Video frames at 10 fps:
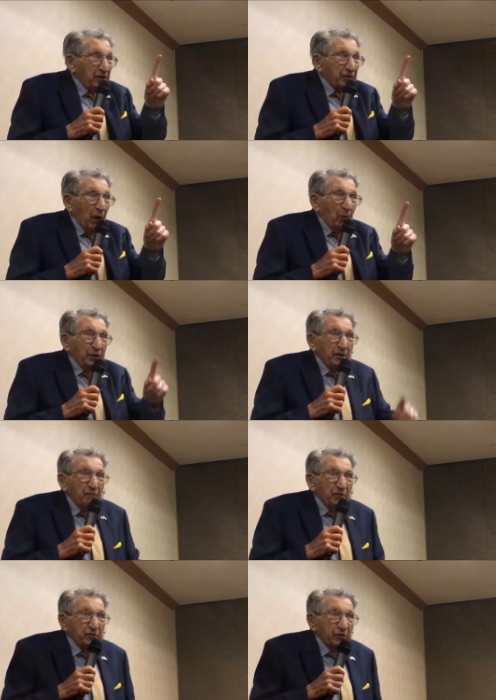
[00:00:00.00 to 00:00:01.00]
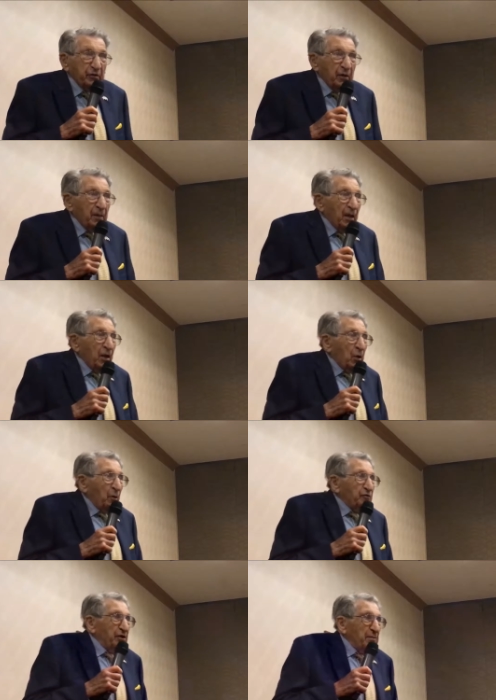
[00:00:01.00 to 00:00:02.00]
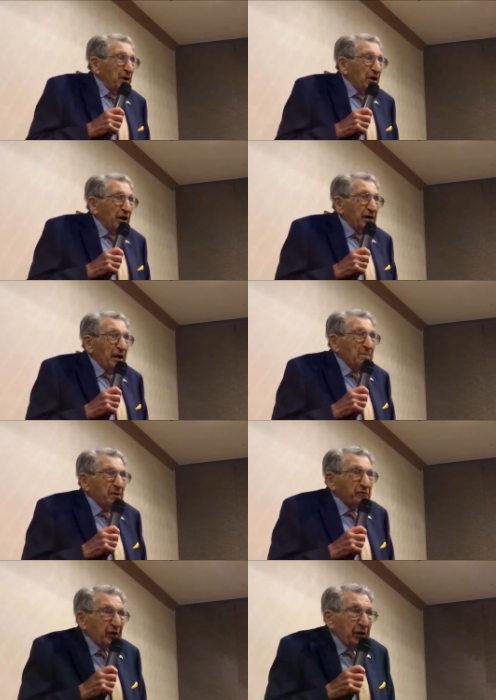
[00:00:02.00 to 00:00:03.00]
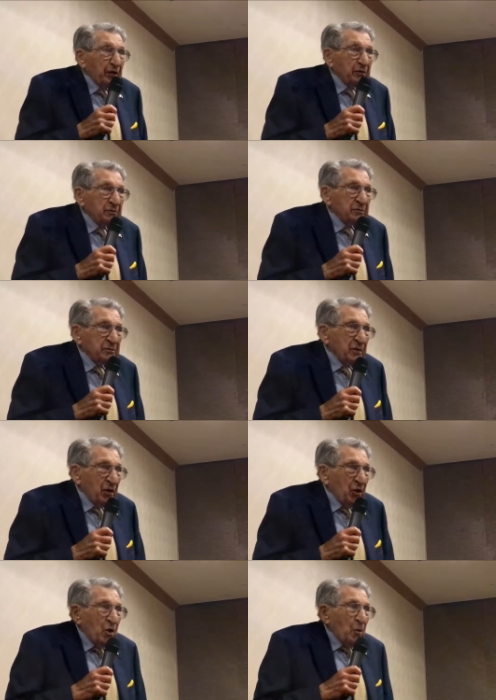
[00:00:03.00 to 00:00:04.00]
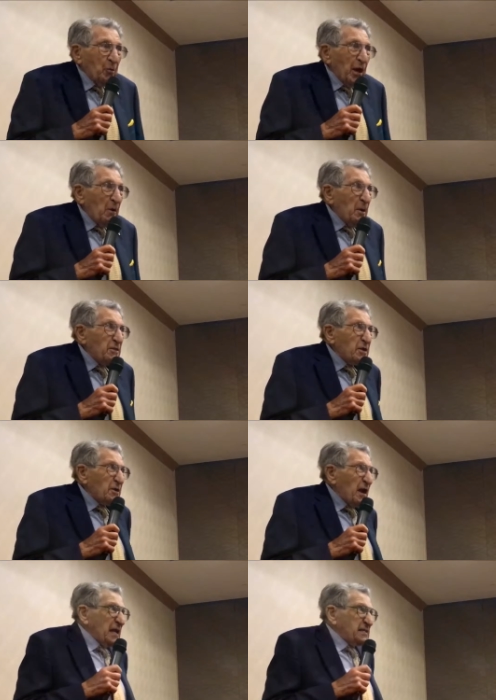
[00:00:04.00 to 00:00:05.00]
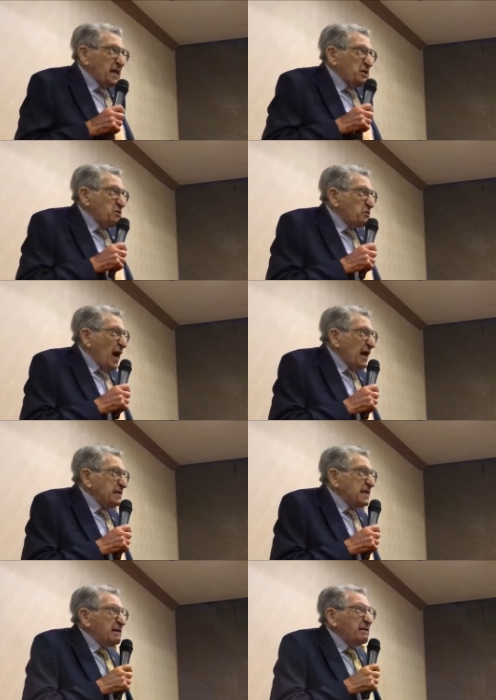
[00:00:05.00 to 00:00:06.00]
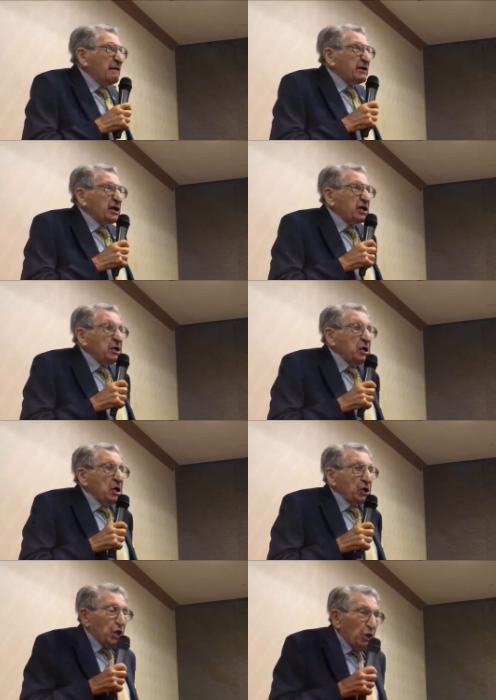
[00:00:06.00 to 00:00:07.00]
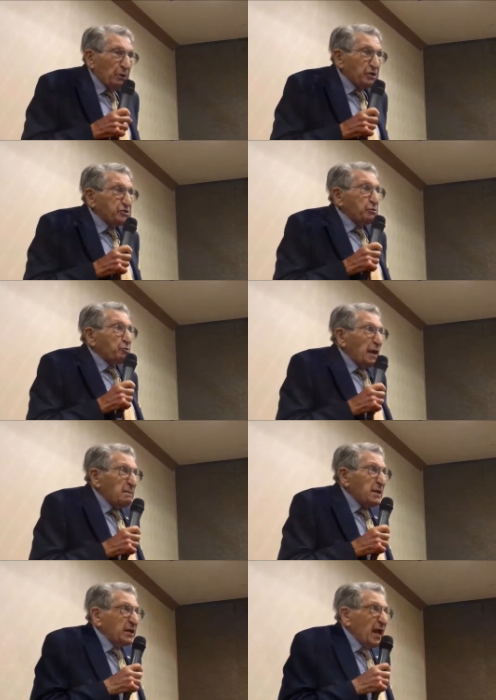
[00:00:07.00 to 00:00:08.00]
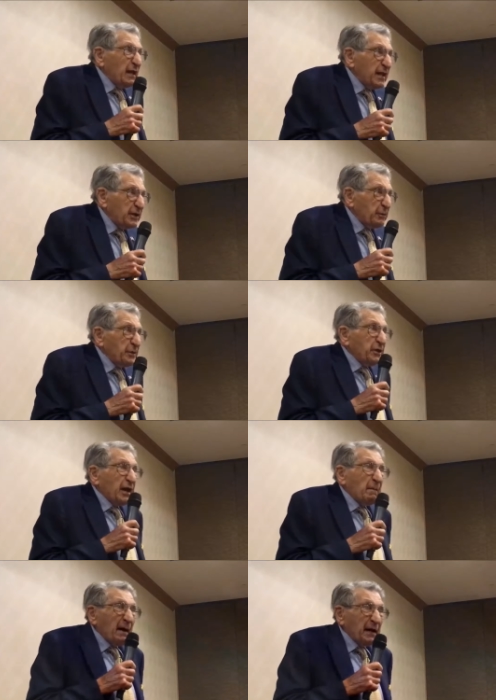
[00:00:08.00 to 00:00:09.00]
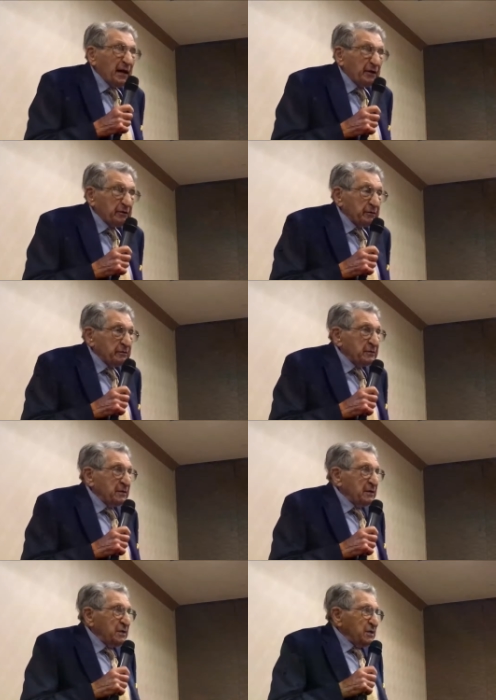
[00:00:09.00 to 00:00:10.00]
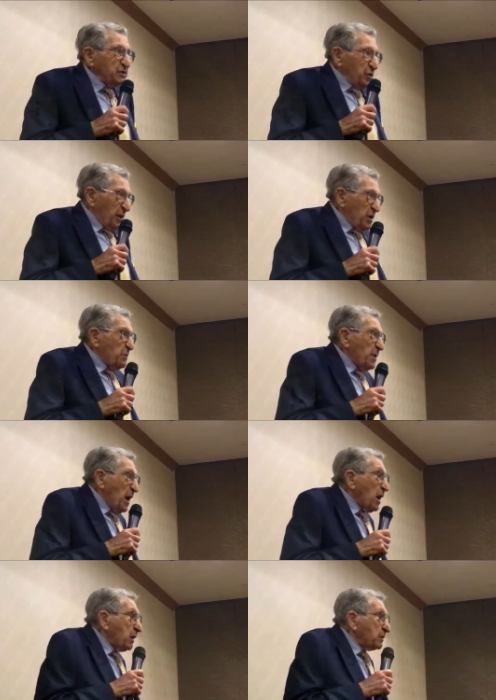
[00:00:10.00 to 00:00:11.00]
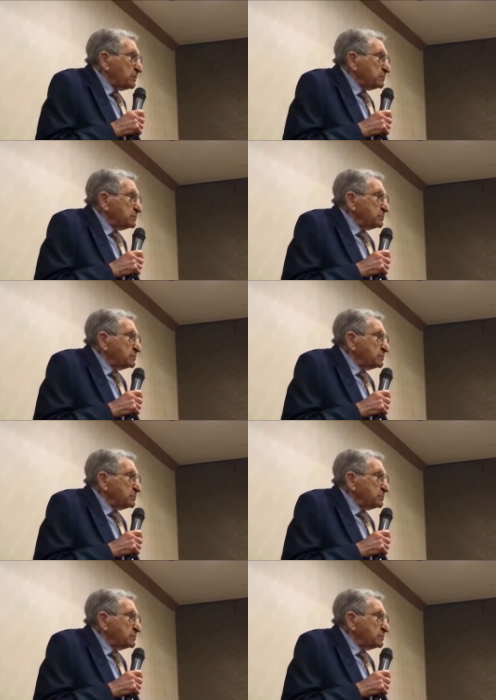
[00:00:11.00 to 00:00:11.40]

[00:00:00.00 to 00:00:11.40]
place I wanted to visit was the American Embassy, where I went there and I said, you guys didn't even have the courage to write me a letter when you got my letter. So here we are.